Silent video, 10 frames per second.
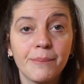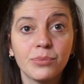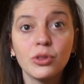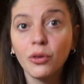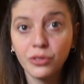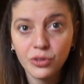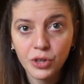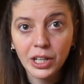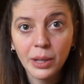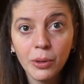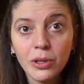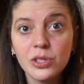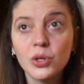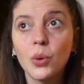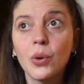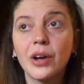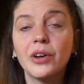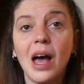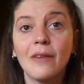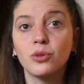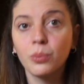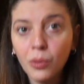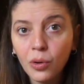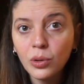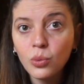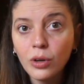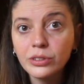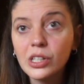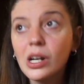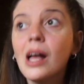not drinkable, so we're gonna have to boil water.